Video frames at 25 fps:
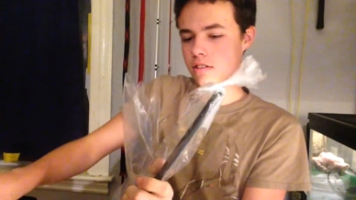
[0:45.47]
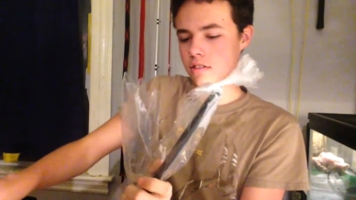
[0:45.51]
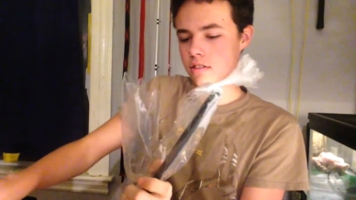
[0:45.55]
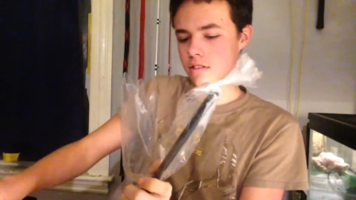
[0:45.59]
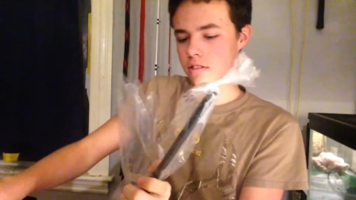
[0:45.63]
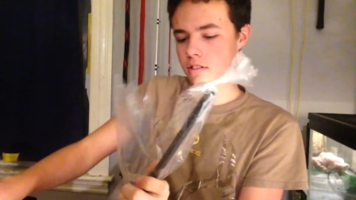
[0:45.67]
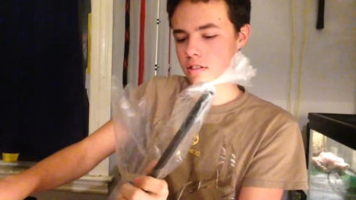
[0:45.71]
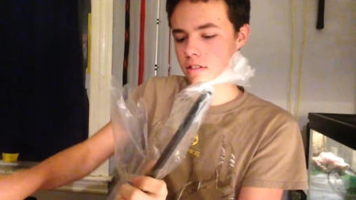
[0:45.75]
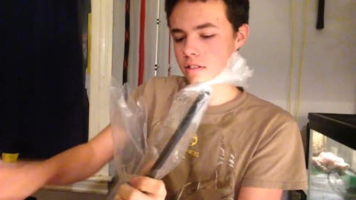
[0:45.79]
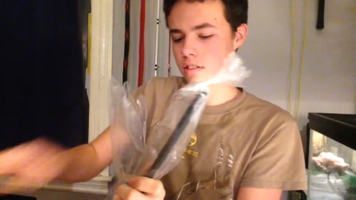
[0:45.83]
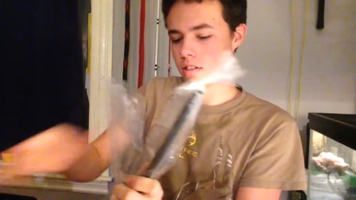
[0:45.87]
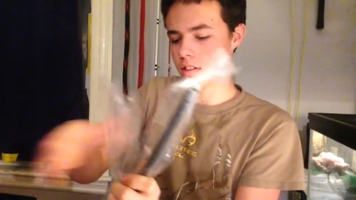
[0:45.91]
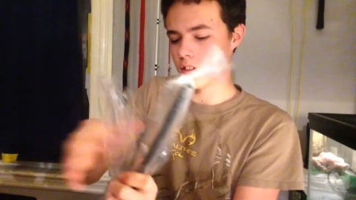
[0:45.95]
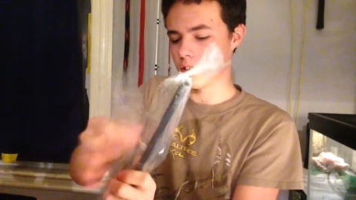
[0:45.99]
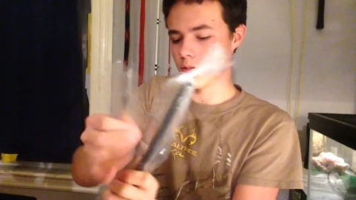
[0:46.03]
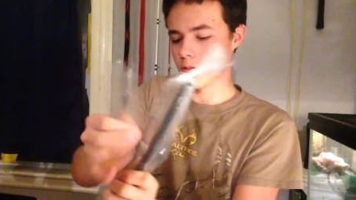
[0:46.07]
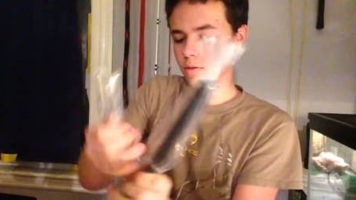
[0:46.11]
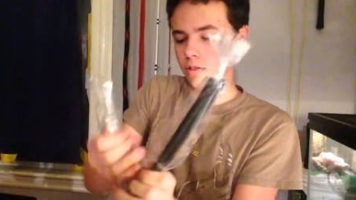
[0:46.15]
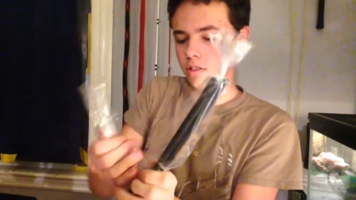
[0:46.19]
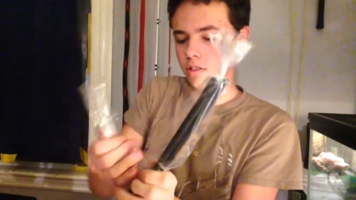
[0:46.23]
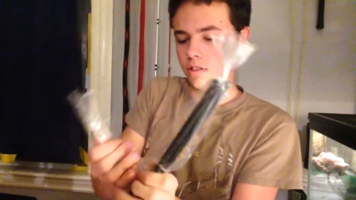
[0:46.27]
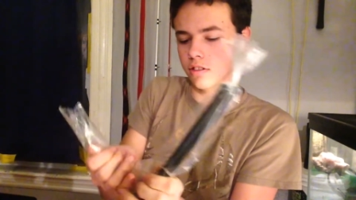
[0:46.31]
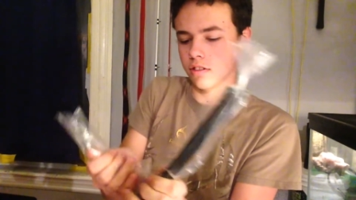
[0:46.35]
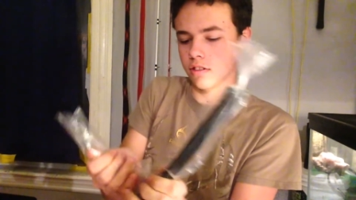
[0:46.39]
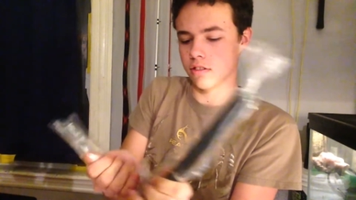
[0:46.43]
There
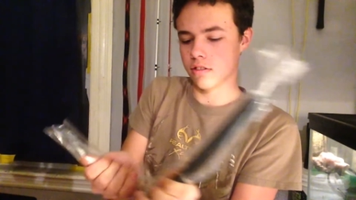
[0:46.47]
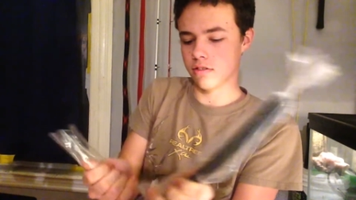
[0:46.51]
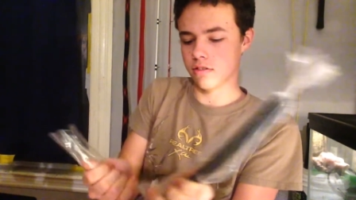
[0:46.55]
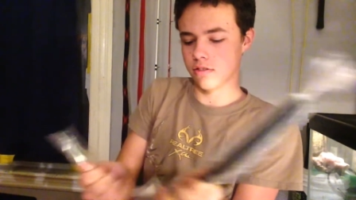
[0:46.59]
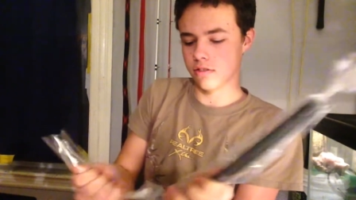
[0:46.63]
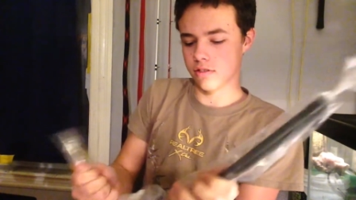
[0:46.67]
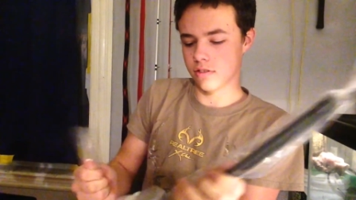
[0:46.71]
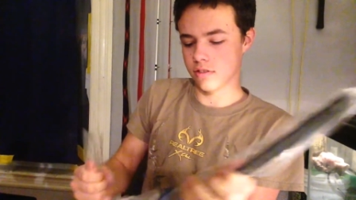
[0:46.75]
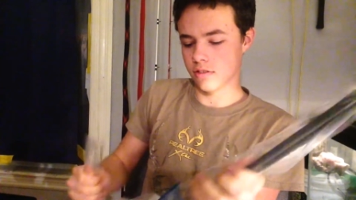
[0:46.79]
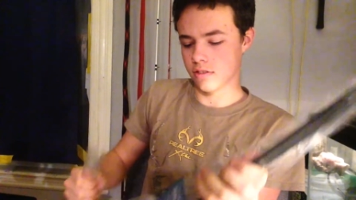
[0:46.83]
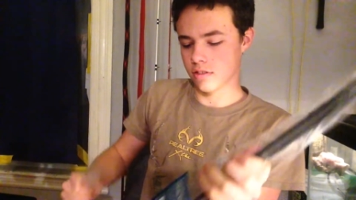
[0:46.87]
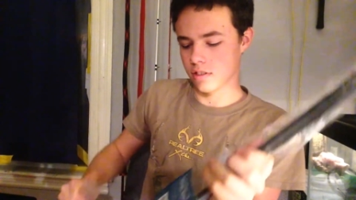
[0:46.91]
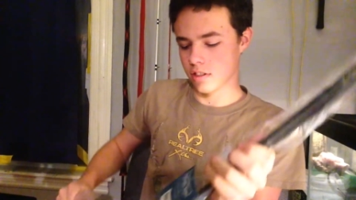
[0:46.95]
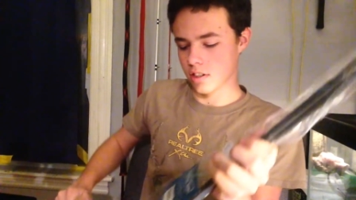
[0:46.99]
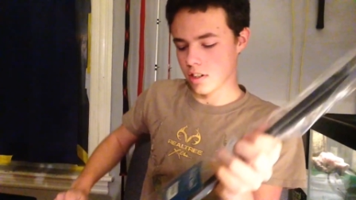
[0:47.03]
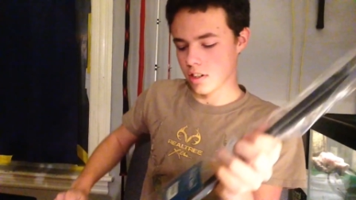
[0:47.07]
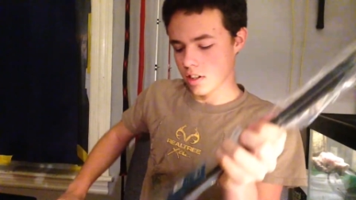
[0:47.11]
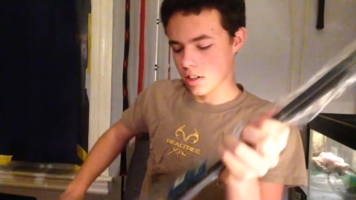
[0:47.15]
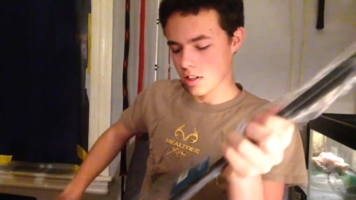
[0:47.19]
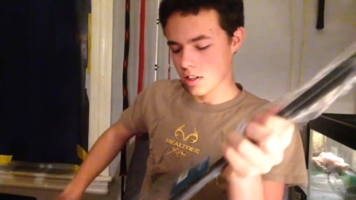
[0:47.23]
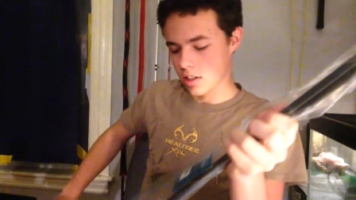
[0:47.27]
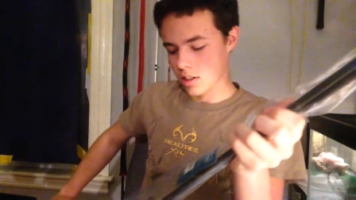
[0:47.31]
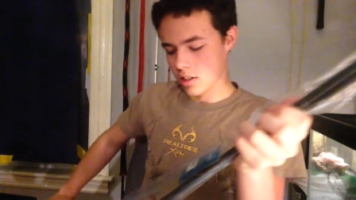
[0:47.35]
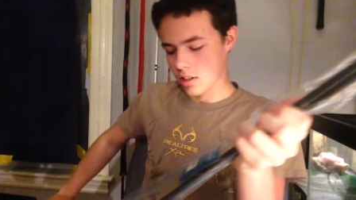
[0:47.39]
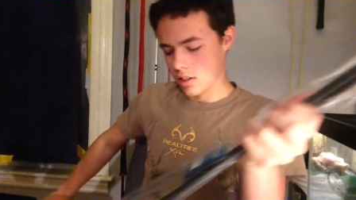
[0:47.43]
we go.
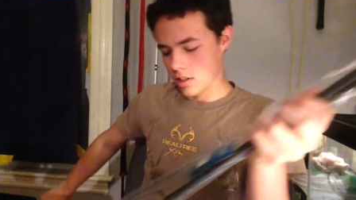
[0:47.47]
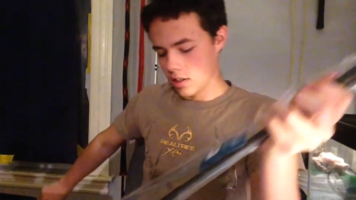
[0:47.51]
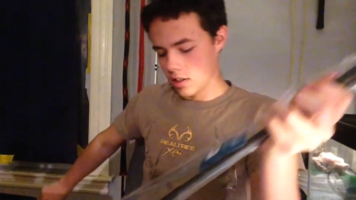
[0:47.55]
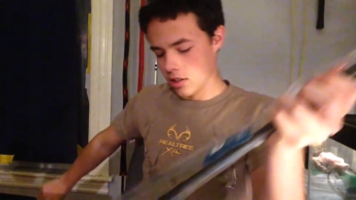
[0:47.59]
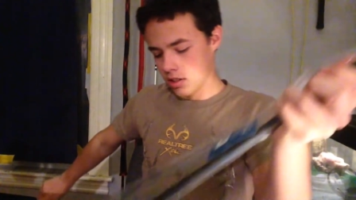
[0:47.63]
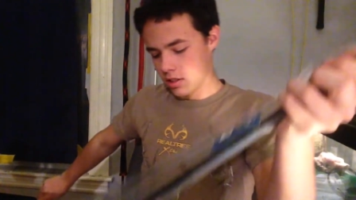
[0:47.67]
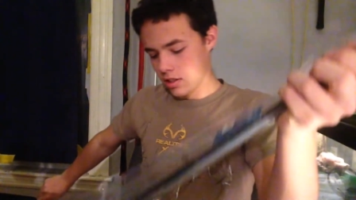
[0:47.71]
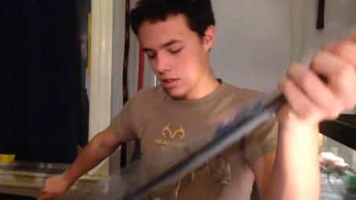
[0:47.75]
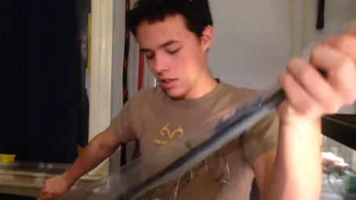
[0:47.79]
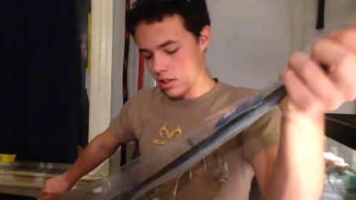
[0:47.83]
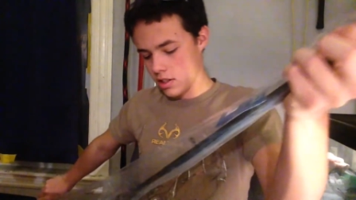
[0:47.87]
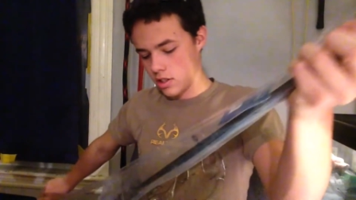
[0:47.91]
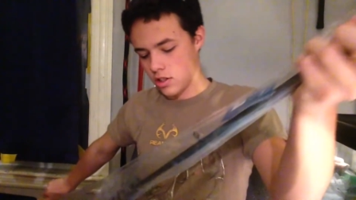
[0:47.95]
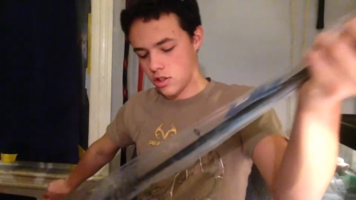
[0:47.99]
It's